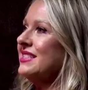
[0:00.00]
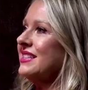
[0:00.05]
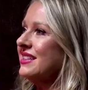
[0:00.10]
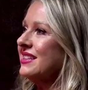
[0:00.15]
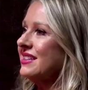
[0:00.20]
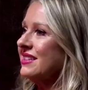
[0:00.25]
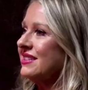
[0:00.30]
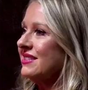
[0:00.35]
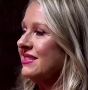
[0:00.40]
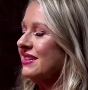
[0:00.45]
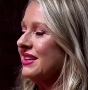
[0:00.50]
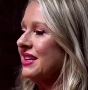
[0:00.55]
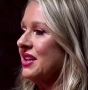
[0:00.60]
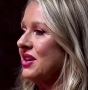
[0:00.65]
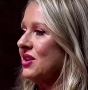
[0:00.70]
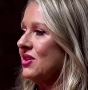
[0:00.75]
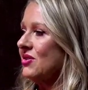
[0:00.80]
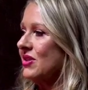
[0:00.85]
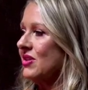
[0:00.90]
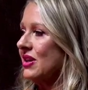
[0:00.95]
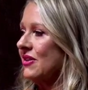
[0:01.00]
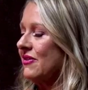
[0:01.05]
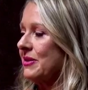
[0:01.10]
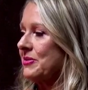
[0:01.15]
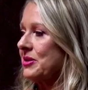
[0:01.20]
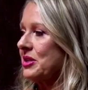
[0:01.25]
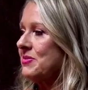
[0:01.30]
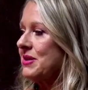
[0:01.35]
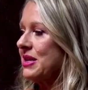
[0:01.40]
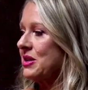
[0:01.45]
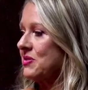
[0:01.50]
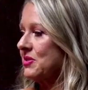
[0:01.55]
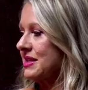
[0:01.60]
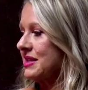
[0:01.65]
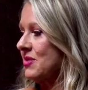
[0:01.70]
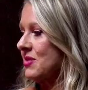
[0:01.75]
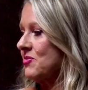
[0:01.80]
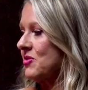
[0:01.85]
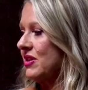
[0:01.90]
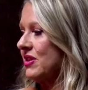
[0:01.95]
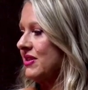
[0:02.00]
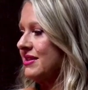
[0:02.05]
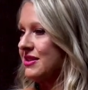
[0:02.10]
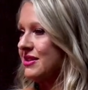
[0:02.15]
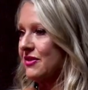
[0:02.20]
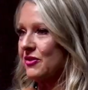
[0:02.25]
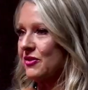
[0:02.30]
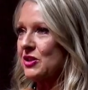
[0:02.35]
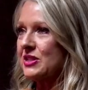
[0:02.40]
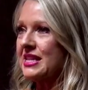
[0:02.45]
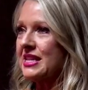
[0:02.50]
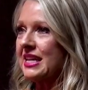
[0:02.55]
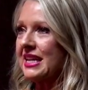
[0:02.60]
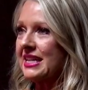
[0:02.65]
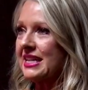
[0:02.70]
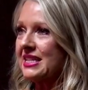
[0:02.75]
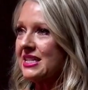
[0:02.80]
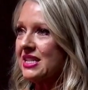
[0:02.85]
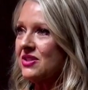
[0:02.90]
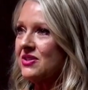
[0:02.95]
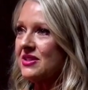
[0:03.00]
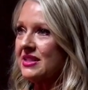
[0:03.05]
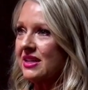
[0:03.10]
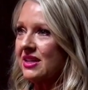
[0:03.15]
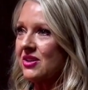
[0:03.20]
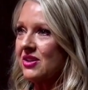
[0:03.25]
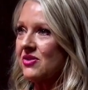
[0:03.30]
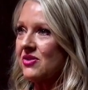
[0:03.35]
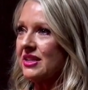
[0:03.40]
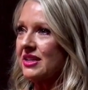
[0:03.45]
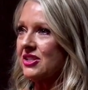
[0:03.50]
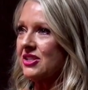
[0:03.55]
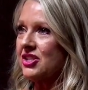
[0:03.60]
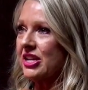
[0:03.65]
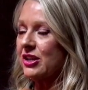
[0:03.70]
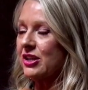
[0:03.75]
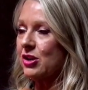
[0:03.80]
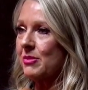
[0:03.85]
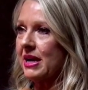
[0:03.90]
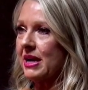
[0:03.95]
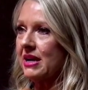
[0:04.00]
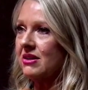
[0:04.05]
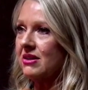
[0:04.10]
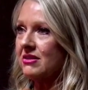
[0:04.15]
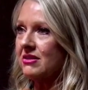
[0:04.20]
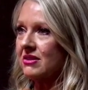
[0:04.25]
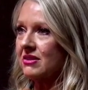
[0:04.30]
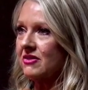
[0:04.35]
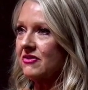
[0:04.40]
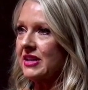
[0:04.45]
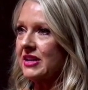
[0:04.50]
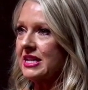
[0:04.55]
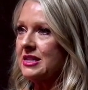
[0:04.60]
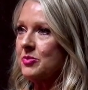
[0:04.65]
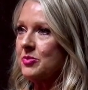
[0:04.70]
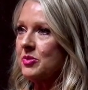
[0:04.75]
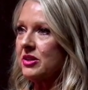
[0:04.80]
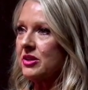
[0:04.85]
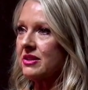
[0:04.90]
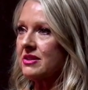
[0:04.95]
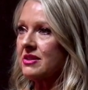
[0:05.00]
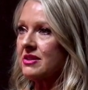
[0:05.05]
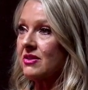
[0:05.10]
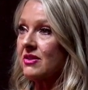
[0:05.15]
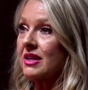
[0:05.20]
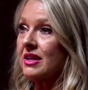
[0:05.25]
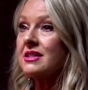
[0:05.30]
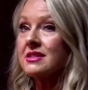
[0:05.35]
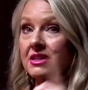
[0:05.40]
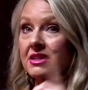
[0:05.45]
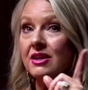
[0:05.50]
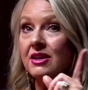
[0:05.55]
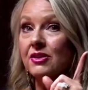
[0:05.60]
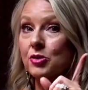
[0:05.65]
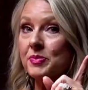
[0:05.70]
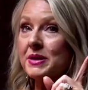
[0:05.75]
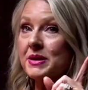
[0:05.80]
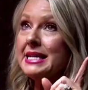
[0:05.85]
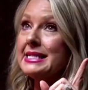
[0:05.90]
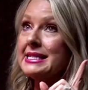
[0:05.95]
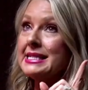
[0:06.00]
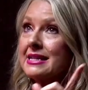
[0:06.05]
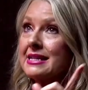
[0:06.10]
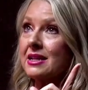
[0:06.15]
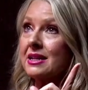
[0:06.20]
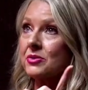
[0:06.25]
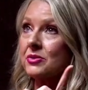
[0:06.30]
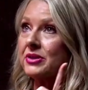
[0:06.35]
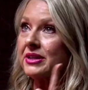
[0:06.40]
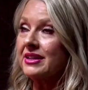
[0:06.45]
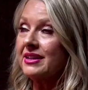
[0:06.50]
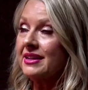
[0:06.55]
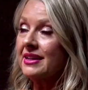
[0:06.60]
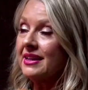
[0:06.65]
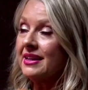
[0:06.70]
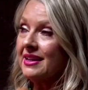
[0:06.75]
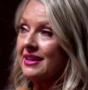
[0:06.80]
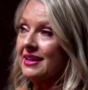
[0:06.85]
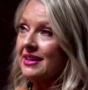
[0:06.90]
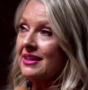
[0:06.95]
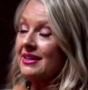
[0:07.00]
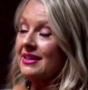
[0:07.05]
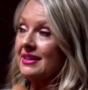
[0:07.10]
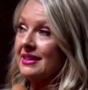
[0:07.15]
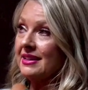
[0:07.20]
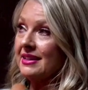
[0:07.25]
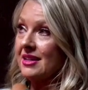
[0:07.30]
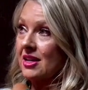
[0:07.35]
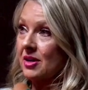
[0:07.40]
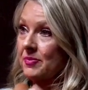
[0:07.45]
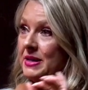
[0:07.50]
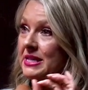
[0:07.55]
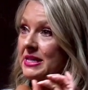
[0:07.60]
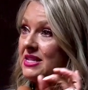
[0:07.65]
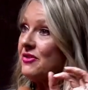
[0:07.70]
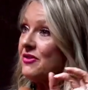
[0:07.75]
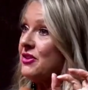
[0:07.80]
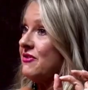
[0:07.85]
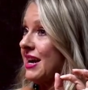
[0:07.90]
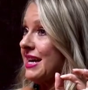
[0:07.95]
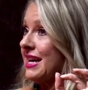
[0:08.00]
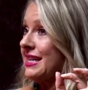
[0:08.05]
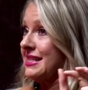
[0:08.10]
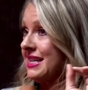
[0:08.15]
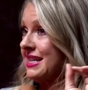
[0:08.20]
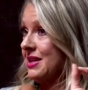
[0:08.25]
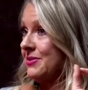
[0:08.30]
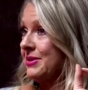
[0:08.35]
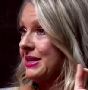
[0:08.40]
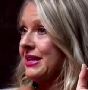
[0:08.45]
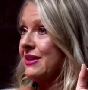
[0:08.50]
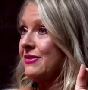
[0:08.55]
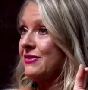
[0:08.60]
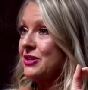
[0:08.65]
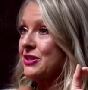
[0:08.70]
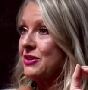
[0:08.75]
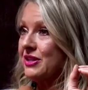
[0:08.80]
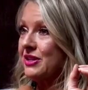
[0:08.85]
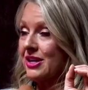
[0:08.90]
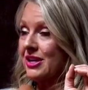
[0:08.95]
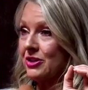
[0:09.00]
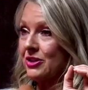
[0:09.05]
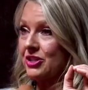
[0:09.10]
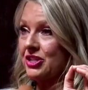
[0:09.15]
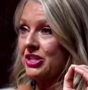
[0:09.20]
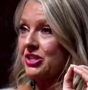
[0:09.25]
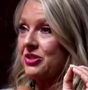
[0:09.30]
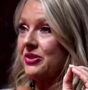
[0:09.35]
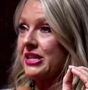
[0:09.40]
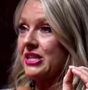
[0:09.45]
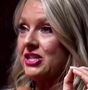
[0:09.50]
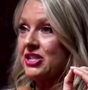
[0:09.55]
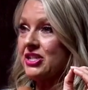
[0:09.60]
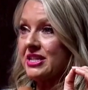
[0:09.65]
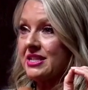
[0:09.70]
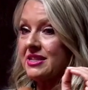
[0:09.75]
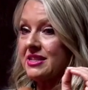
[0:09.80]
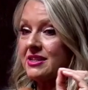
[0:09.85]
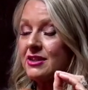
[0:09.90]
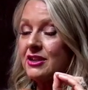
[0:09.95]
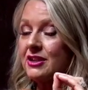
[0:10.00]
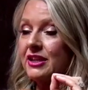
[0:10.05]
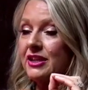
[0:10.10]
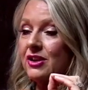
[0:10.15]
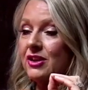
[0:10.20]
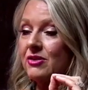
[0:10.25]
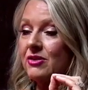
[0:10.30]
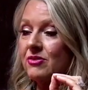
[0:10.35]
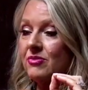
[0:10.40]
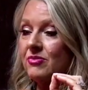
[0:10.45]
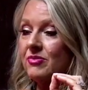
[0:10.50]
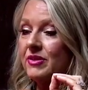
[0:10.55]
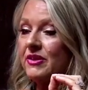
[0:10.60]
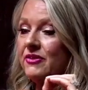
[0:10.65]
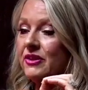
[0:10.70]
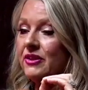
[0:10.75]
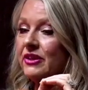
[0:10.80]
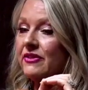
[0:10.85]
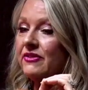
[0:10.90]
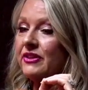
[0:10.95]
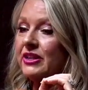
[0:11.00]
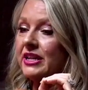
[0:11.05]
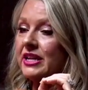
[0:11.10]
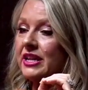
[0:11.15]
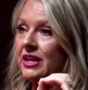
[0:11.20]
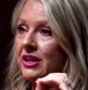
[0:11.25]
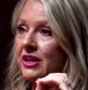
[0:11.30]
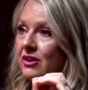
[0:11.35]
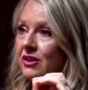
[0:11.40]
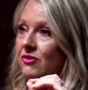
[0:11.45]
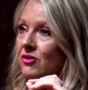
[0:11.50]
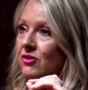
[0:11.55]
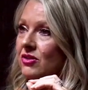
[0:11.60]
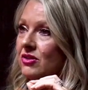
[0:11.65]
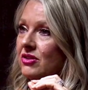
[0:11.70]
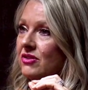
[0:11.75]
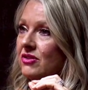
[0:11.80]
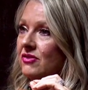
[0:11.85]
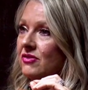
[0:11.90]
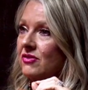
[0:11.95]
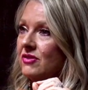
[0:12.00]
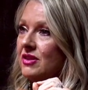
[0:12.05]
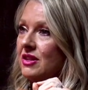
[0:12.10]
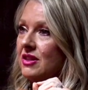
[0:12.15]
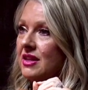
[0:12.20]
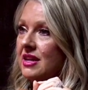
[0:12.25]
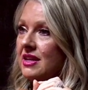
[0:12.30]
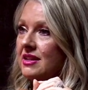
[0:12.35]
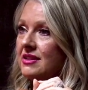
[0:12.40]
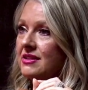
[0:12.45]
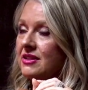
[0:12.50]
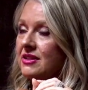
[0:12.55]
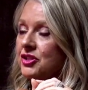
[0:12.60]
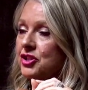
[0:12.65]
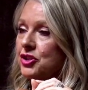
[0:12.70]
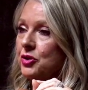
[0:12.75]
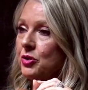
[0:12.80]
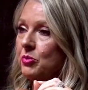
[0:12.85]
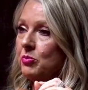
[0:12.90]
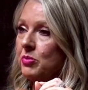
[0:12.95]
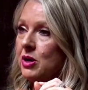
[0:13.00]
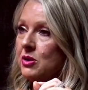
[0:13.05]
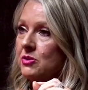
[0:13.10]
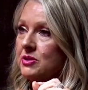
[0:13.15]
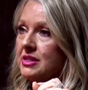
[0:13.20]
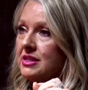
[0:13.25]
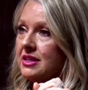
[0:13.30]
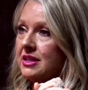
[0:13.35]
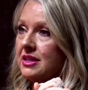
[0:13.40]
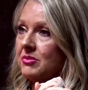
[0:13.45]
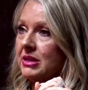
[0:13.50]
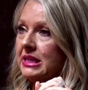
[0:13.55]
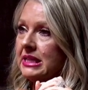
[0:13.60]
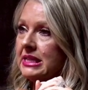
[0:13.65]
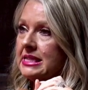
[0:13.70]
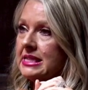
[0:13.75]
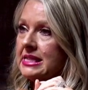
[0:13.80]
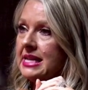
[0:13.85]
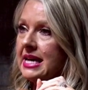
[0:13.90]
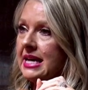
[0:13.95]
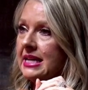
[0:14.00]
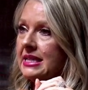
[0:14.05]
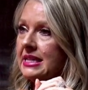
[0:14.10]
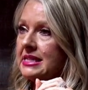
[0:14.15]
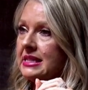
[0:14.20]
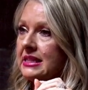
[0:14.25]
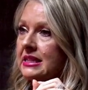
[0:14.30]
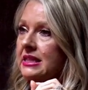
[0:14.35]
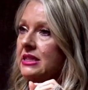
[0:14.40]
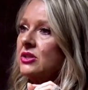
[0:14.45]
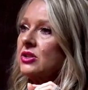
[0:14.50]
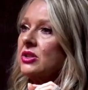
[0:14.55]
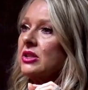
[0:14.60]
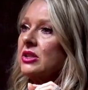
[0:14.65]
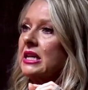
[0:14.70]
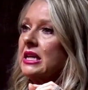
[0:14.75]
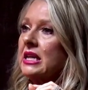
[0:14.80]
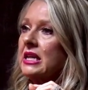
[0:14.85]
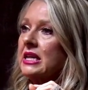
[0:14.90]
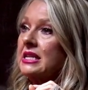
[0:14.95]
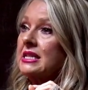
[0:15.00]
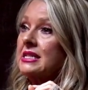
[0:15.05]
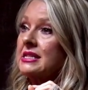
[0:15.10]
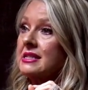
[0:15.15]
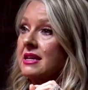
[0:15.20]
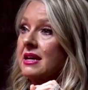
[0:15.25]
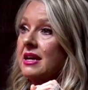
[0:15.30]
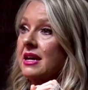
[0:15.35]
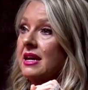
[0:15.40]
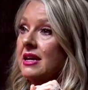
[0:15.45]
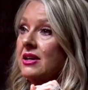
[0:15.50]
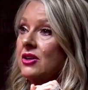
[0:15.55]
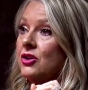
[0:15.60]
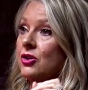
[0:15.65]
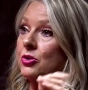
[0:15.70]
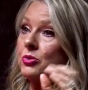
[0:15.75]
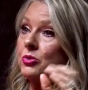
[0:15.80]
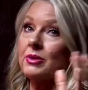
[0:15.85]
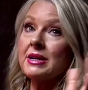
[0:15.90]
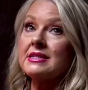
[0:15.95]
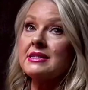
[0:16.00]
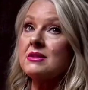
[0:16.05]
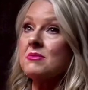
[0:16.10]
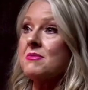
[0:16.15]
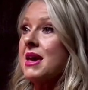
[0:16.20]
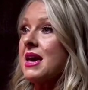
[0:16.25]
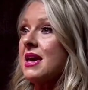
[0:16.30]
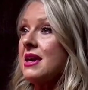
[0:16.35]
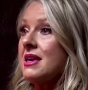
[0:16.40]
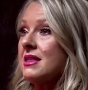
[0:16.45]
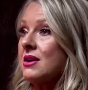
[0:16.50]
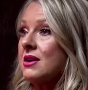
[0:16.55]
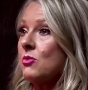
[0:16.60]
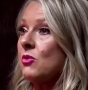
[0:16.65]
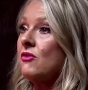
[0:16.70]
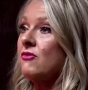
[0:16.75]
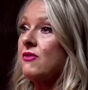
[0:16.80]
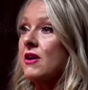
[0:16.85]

to, you know, if I'm going to meet with someone, that's the first thing I do is I go and I check them out on mm-hmm. Facebook. So that is another piece that I would. Yeah. A piece of advice that I would give to the younger generation is, you know, be very, very careful of the things that you're posting because that is literally, it is like your resume that will yes.